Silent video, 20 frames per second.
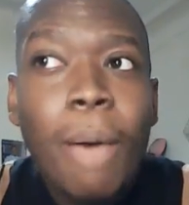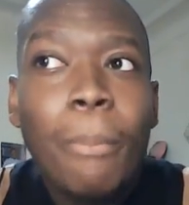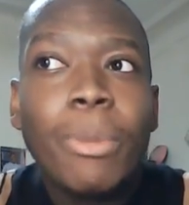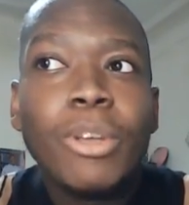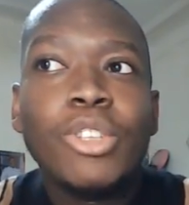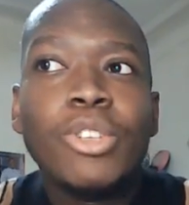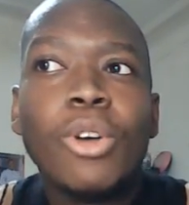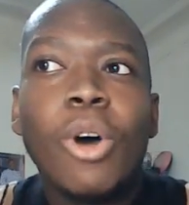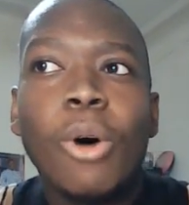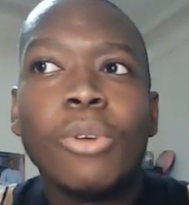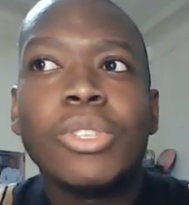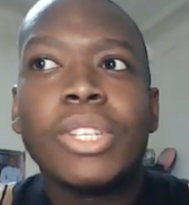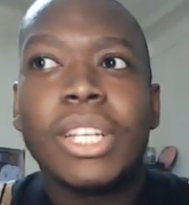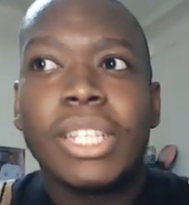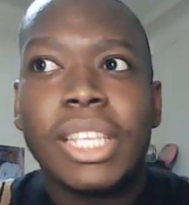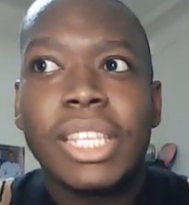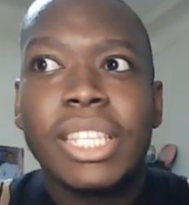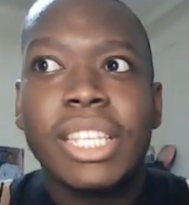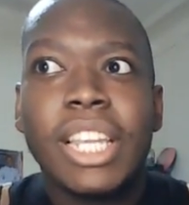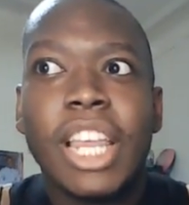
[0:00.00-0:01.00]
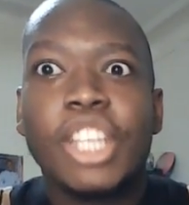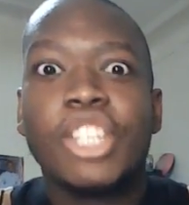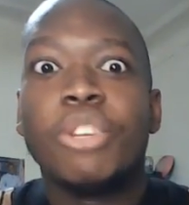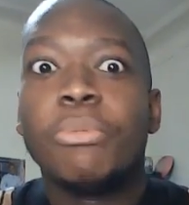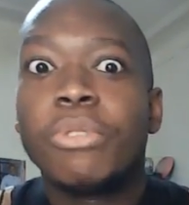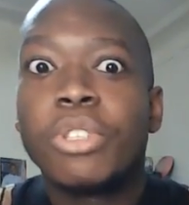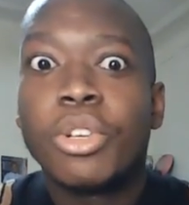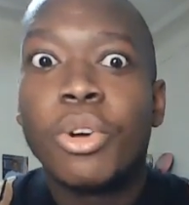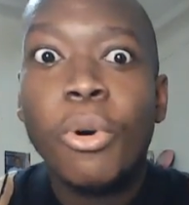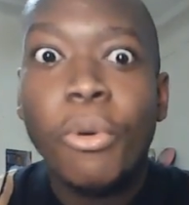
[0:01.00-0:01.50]
But you also get to see that she
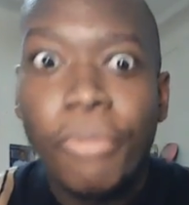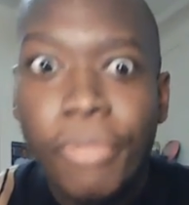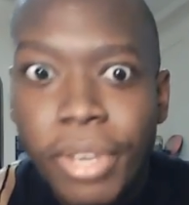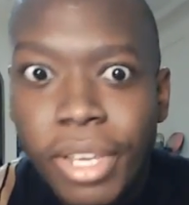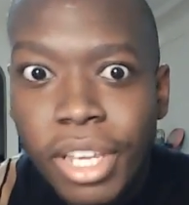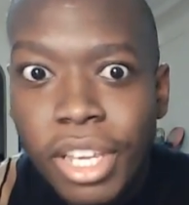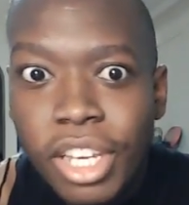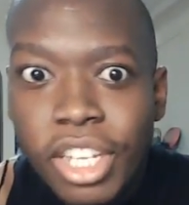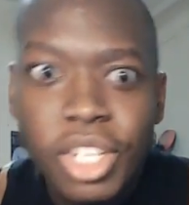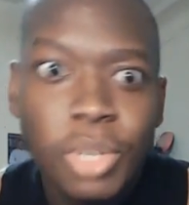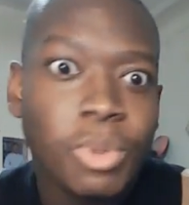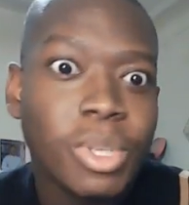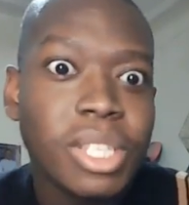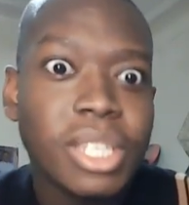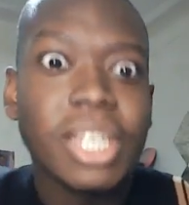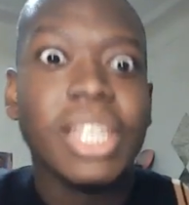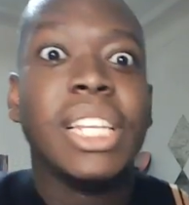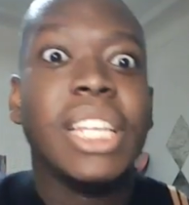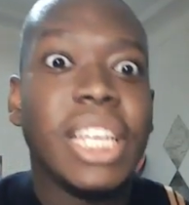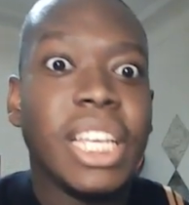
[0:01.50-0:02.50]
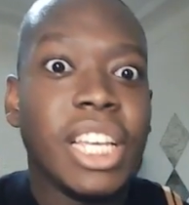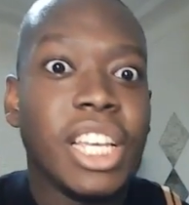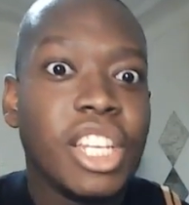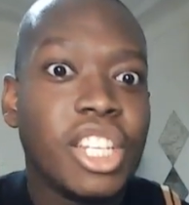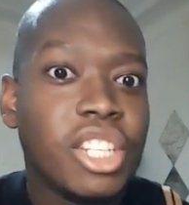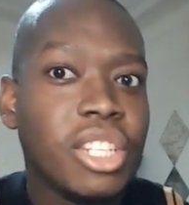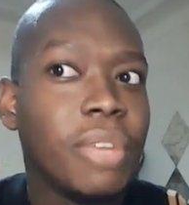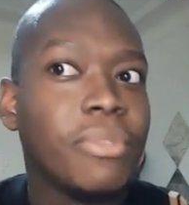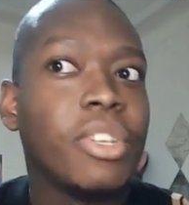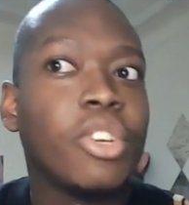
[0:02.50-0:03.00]
was goofy, she was silly,
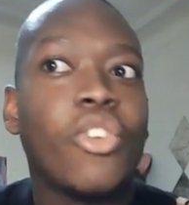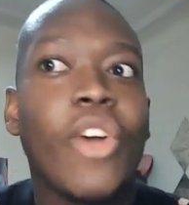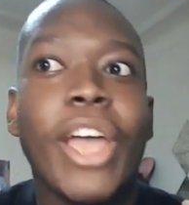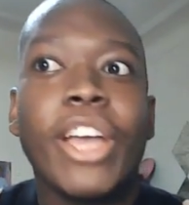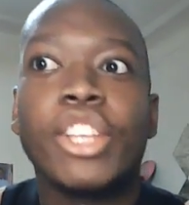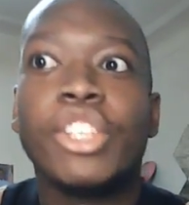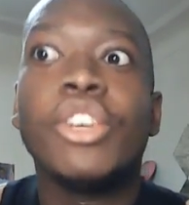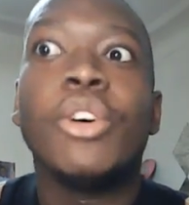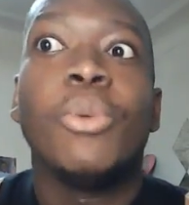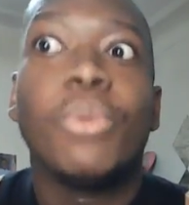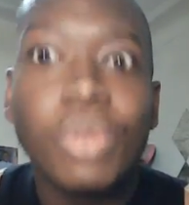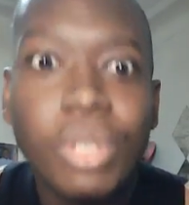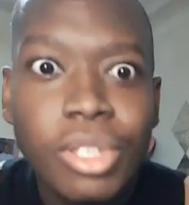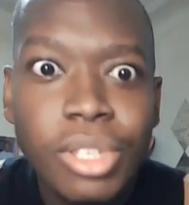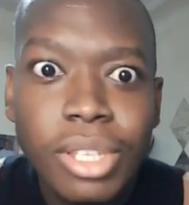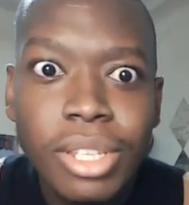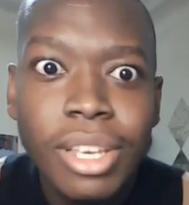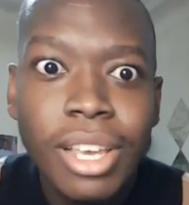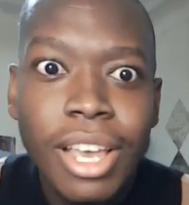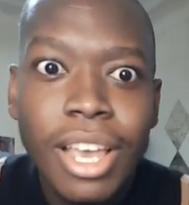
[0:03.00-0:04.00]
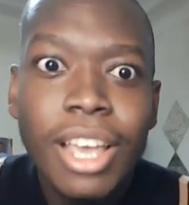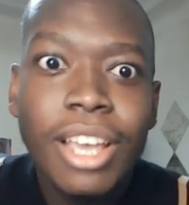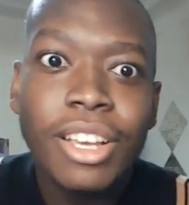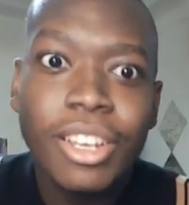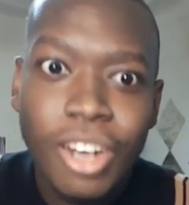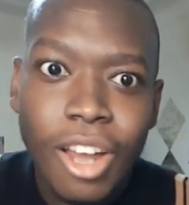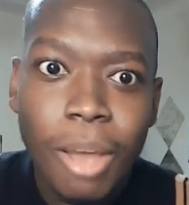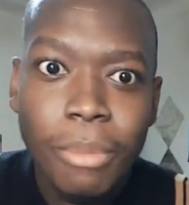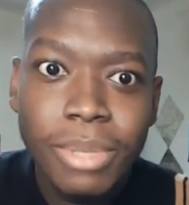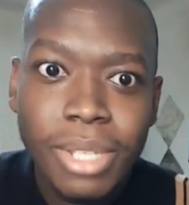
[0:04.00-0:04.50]
she loved to crack jokes.
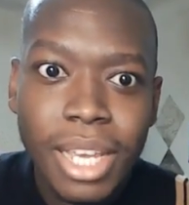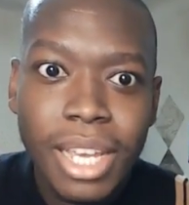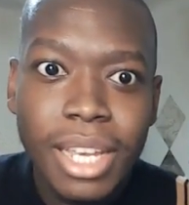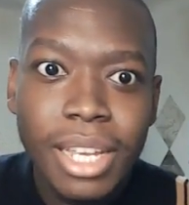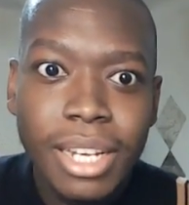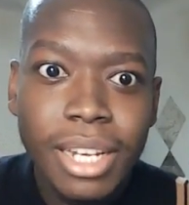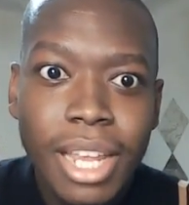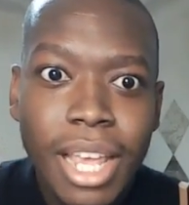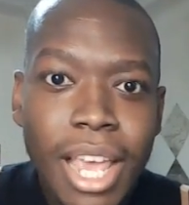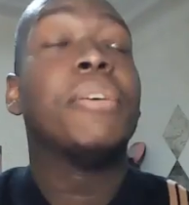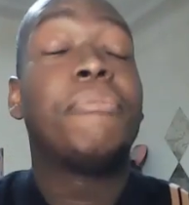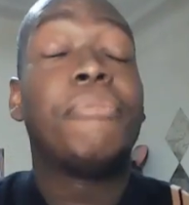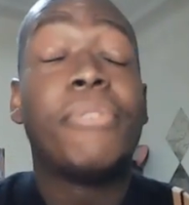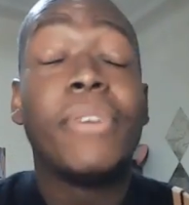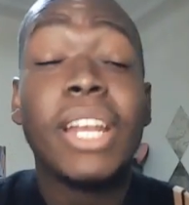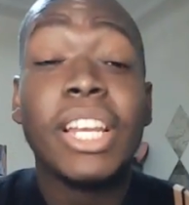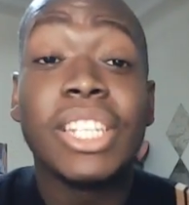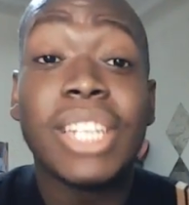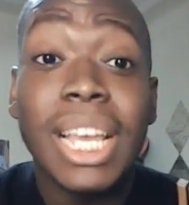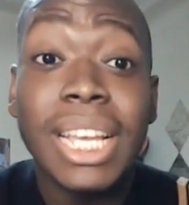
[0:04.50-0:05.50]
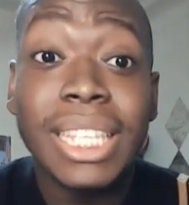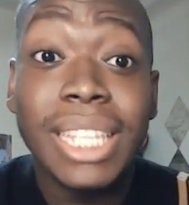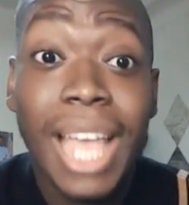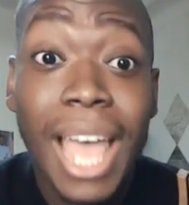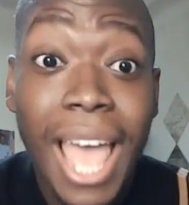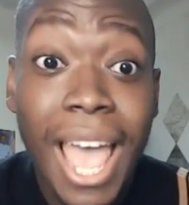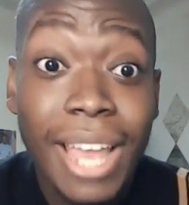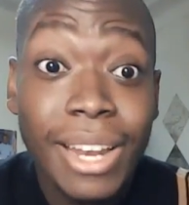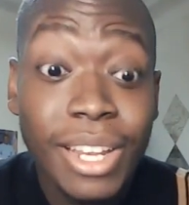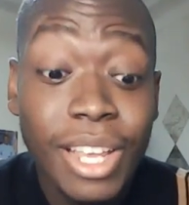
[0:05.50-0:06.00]
You know what I'm saying? Footage like
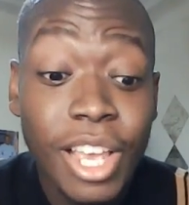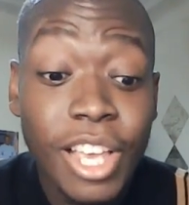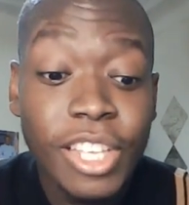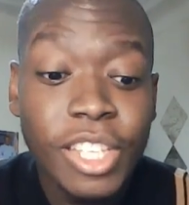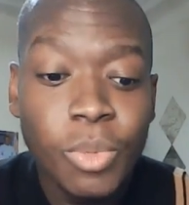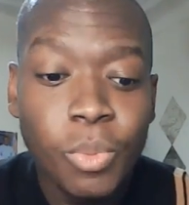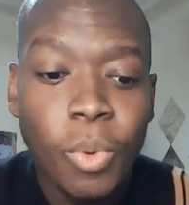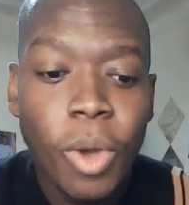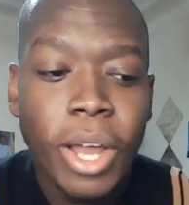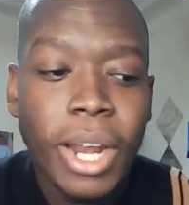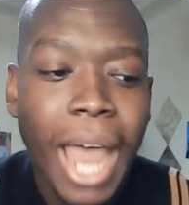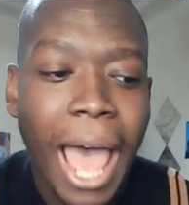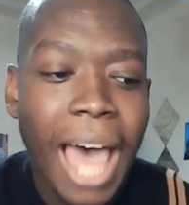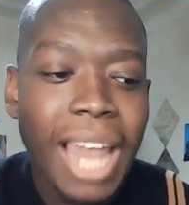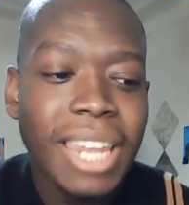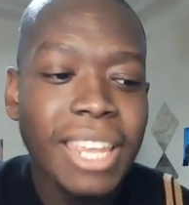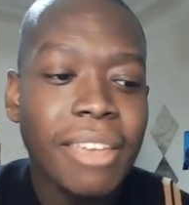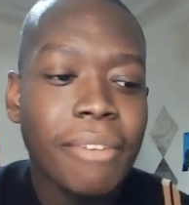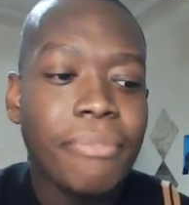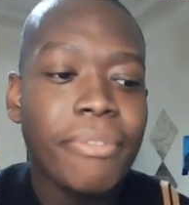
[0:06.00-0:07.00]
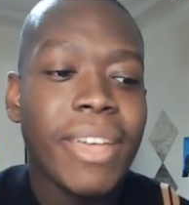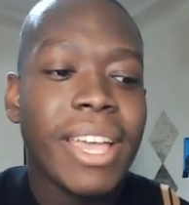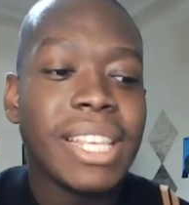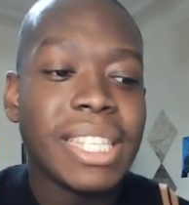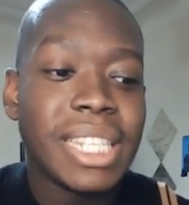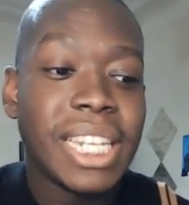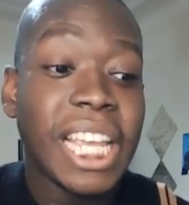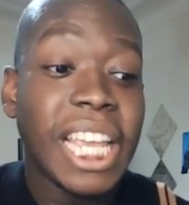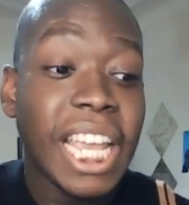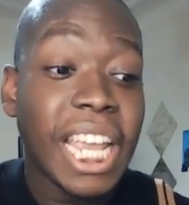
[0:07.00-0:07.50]
that is what Aaliyah
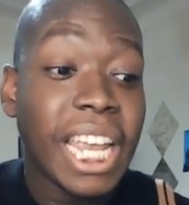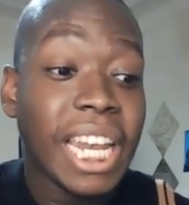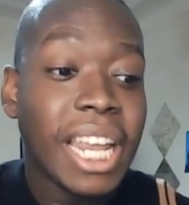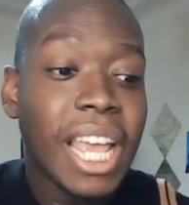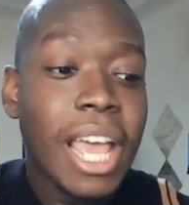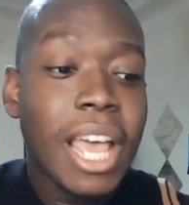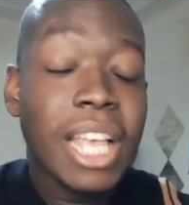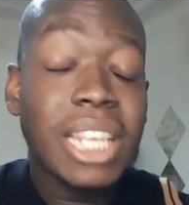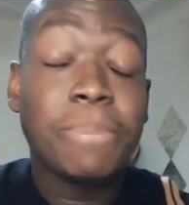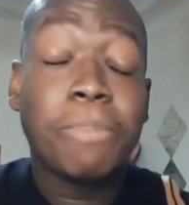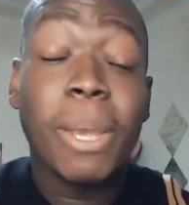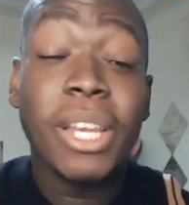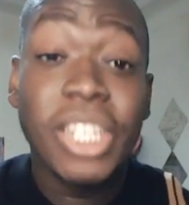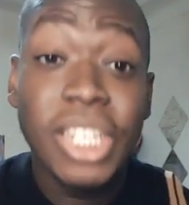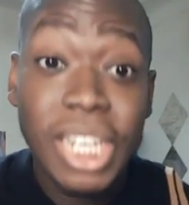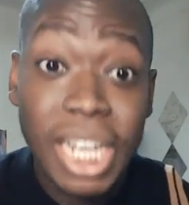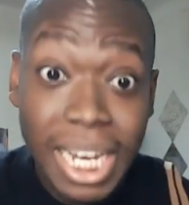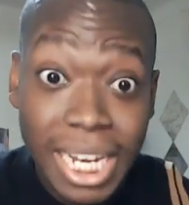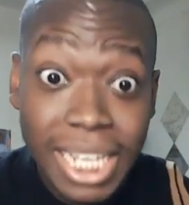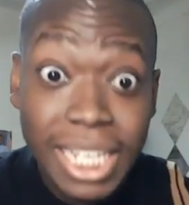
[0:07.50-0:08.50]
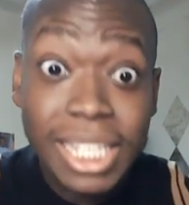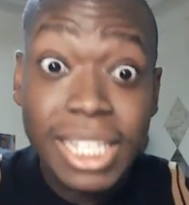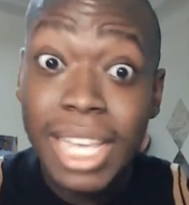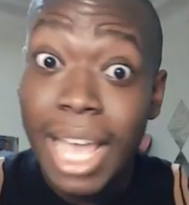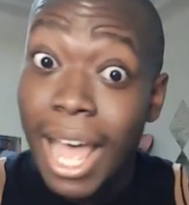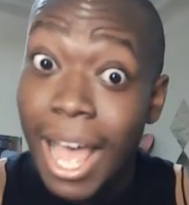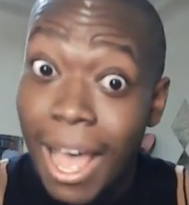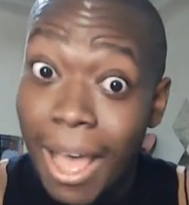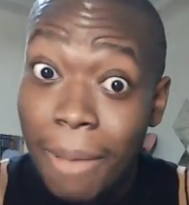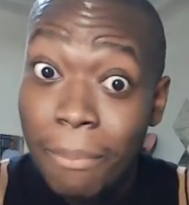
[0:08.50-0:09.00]
fans need, especially in this
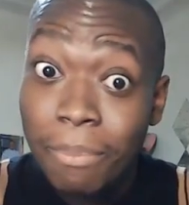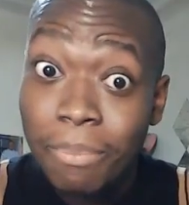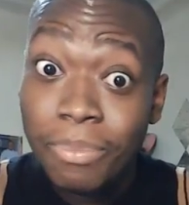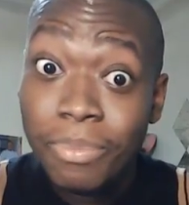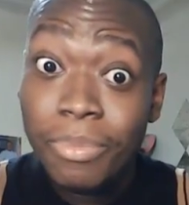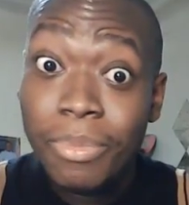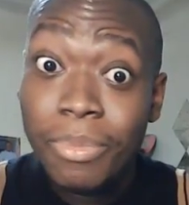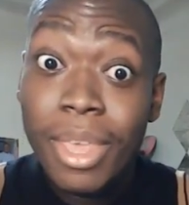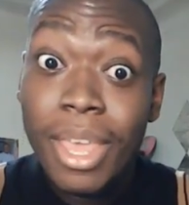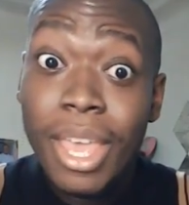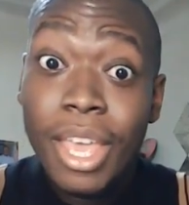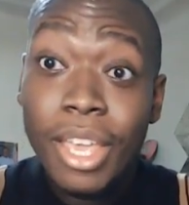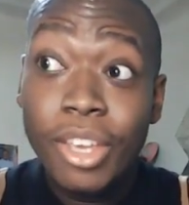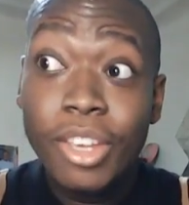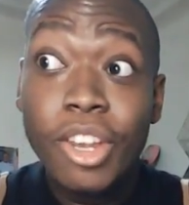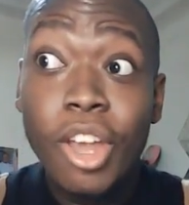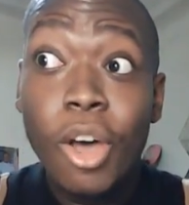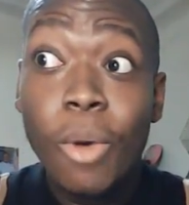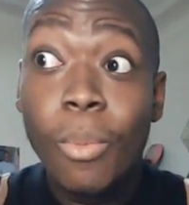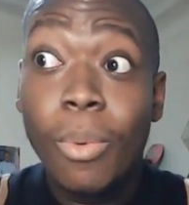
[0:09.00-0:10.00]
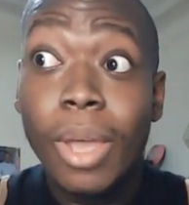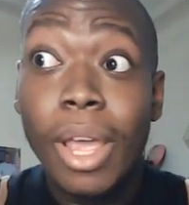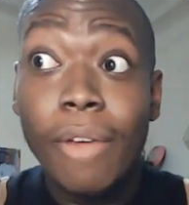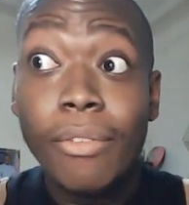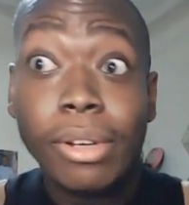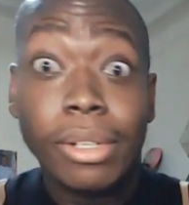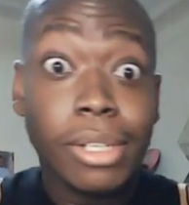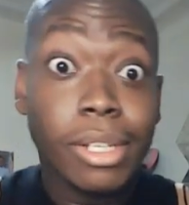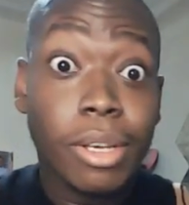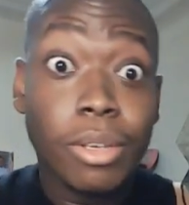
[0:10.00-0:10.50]
time, you know, with
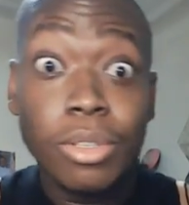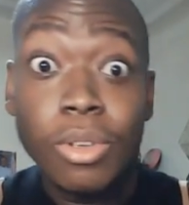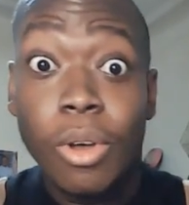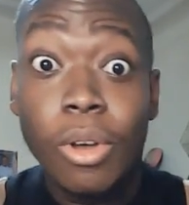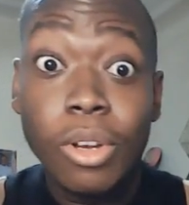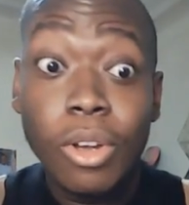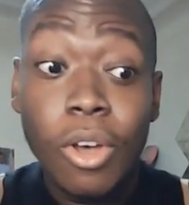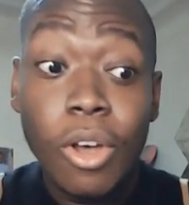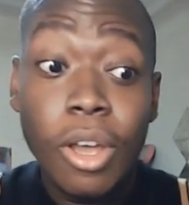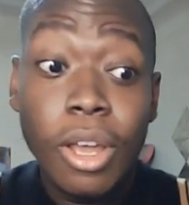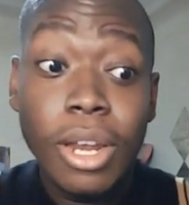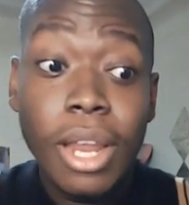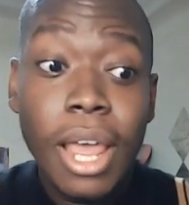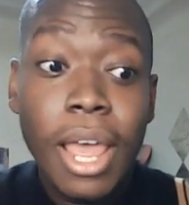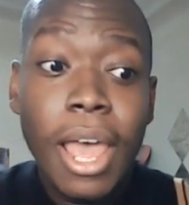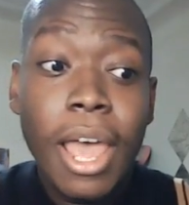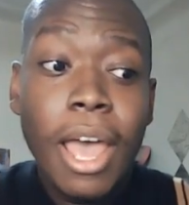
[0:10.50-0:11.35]
everything else going on.